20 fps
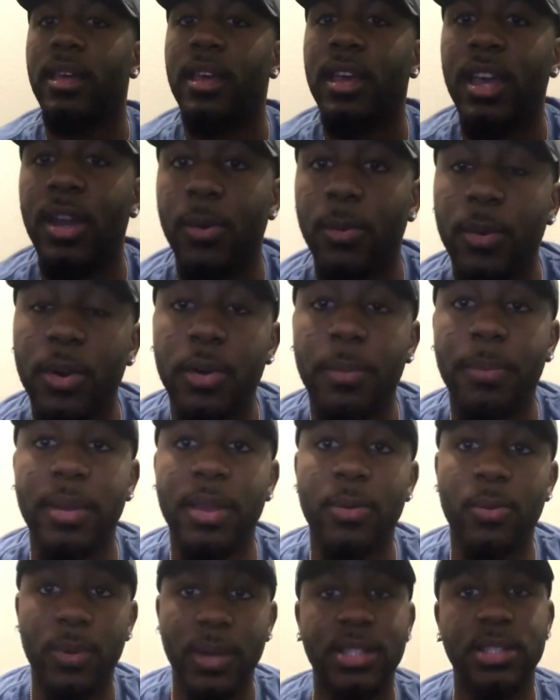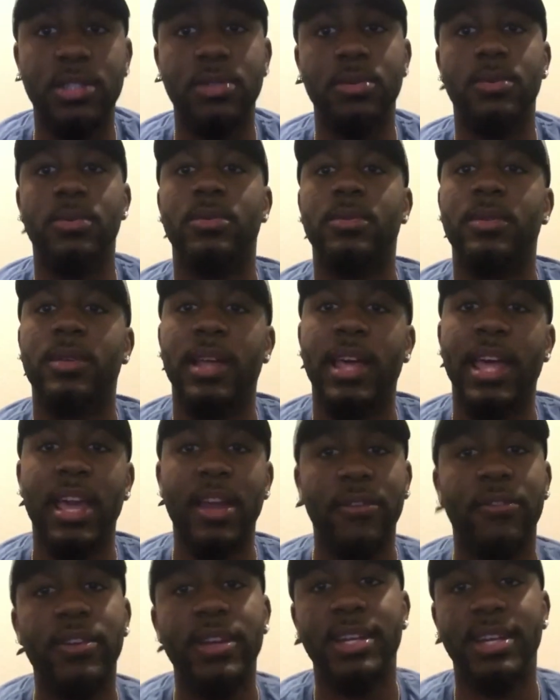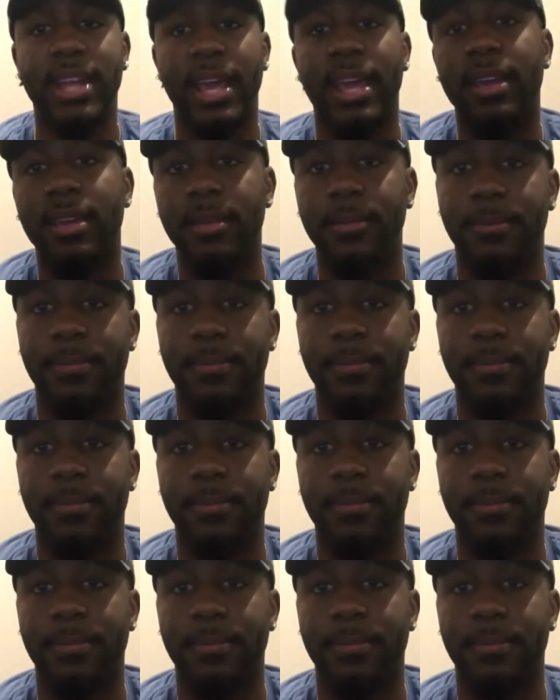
and we'll be with you every day.